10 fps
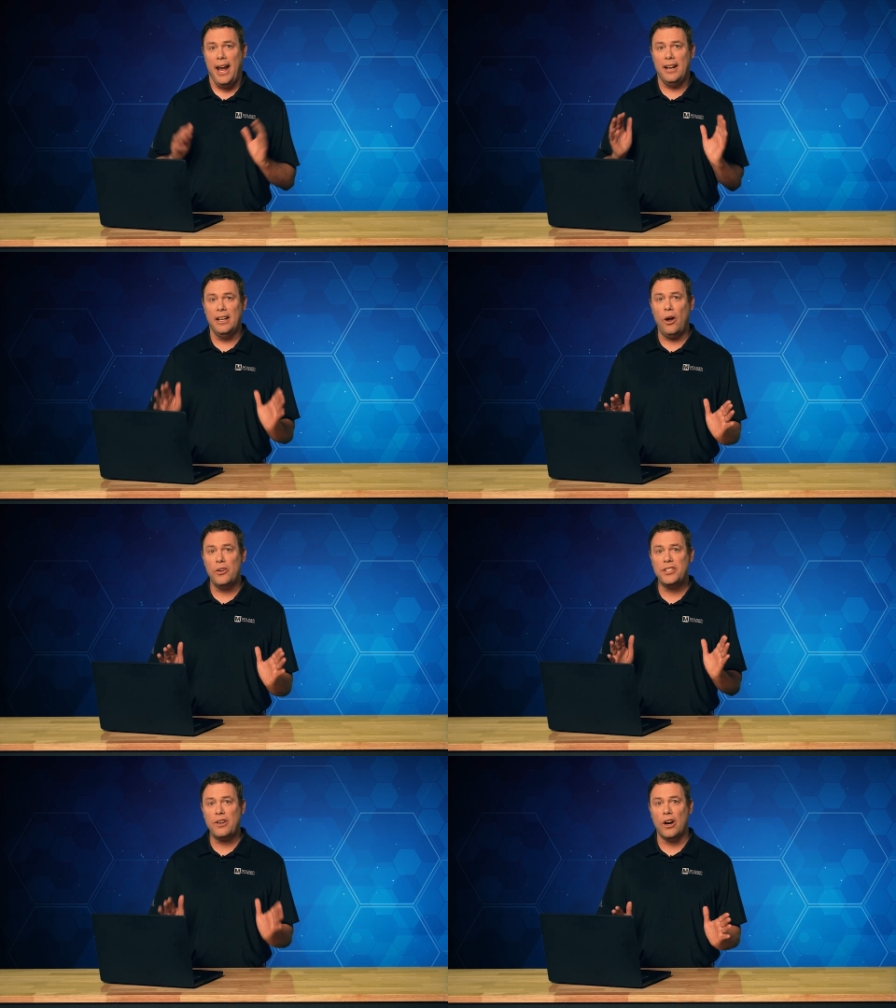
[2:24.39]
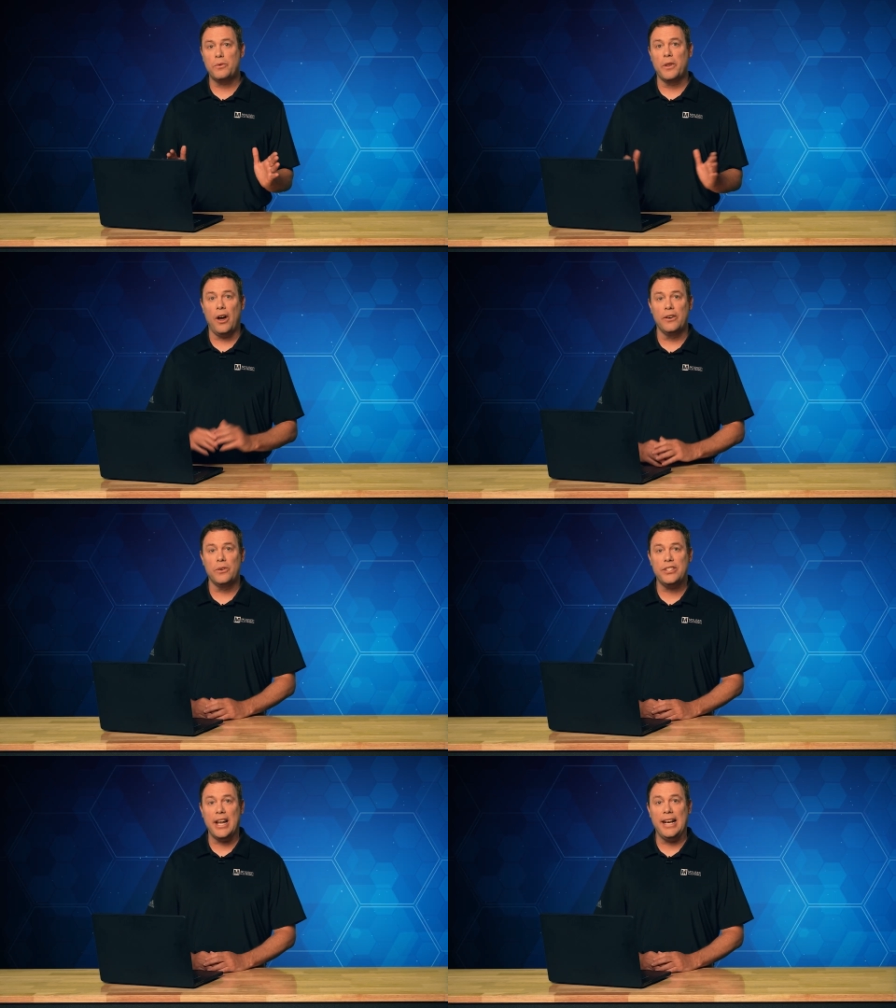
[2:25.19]
and it all starts with
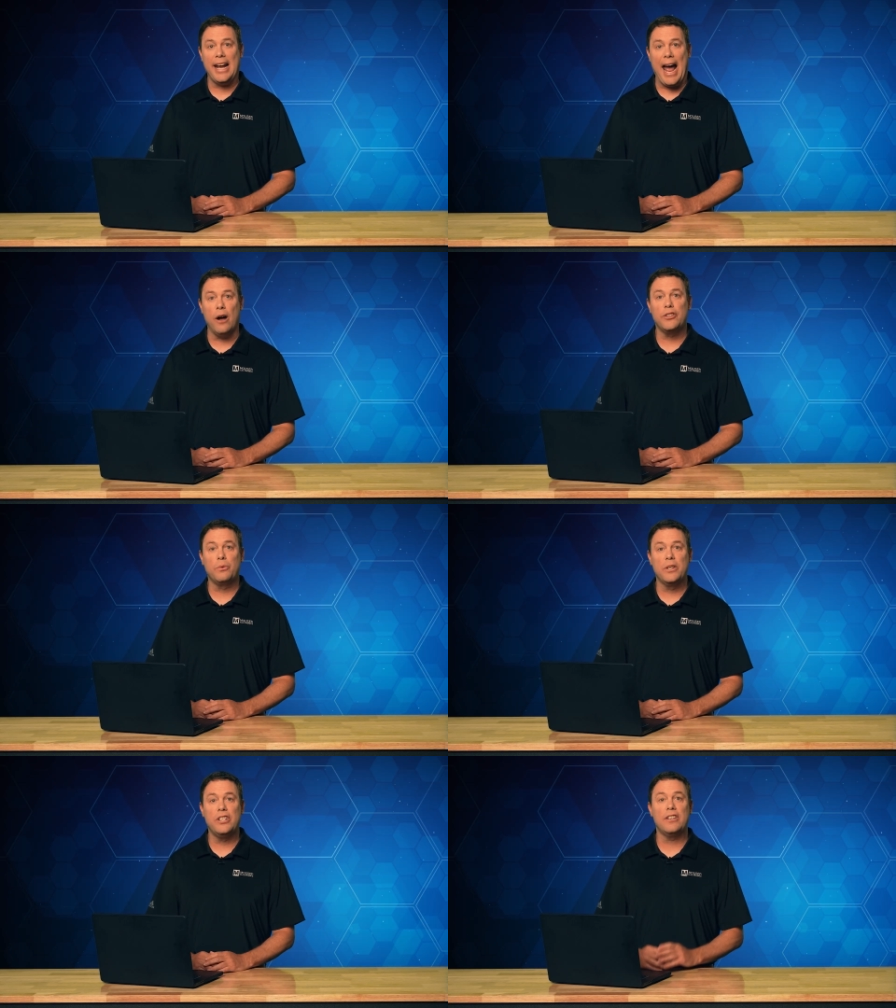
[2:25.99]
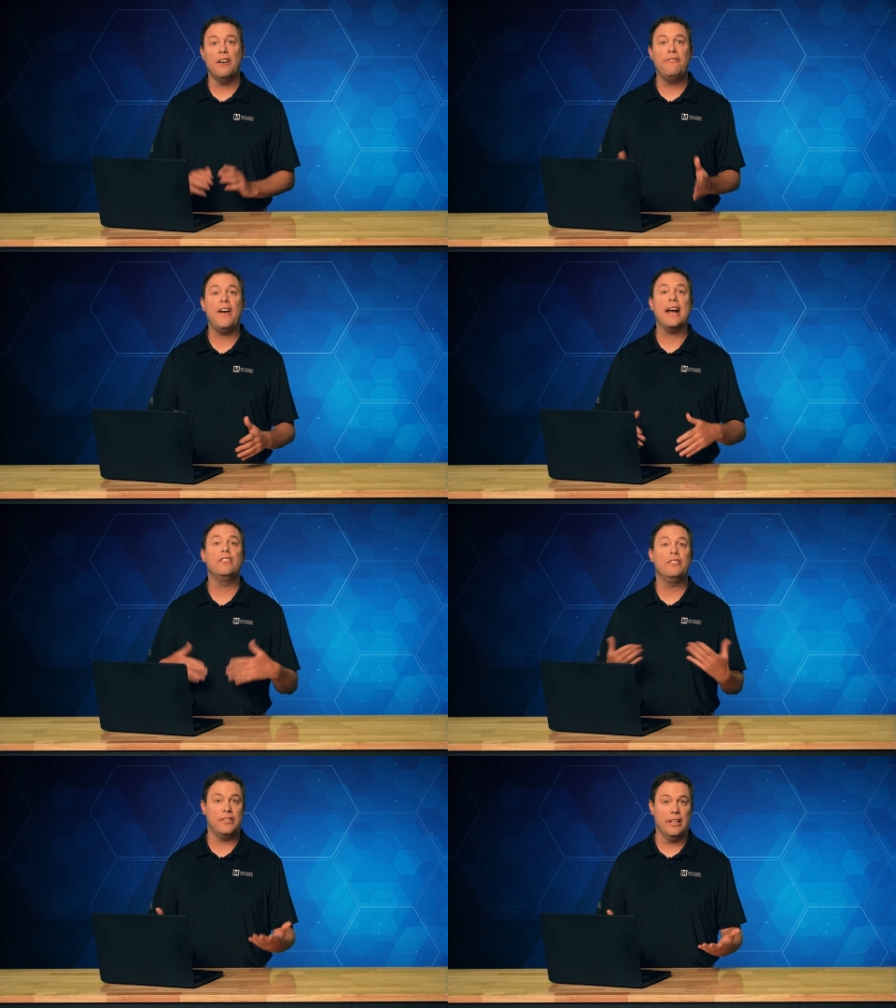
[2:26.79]
understanding how switches
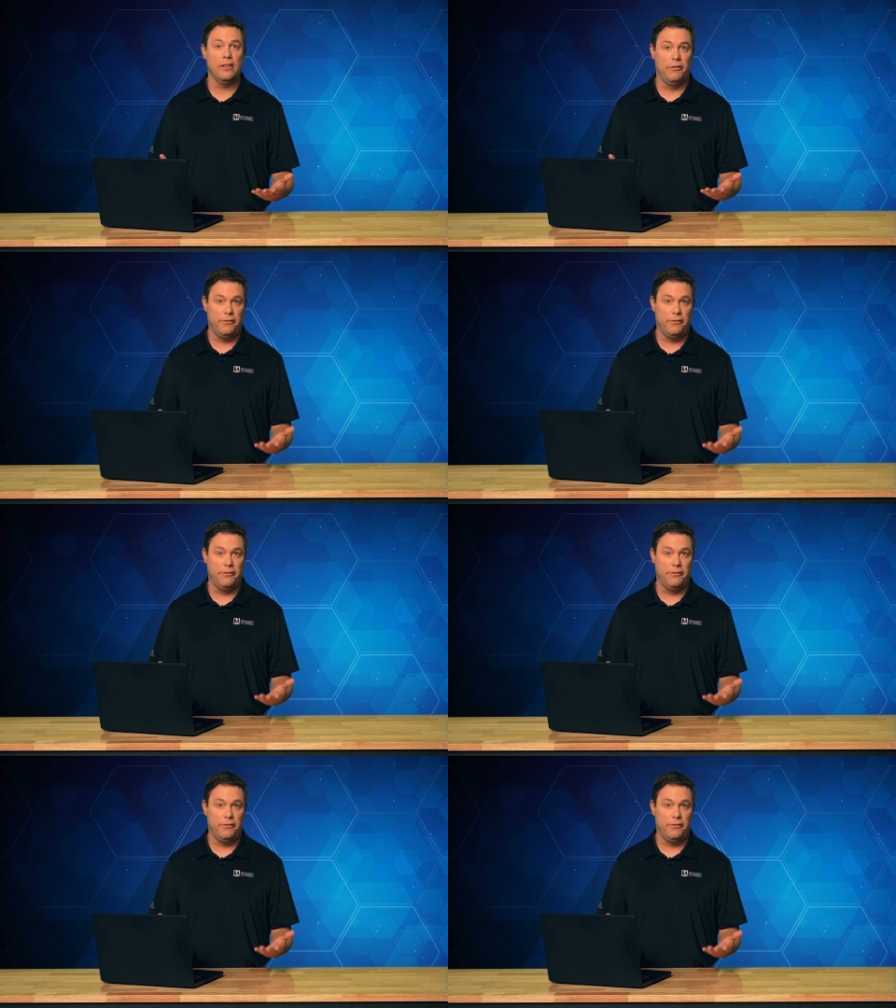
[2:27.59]
affect signal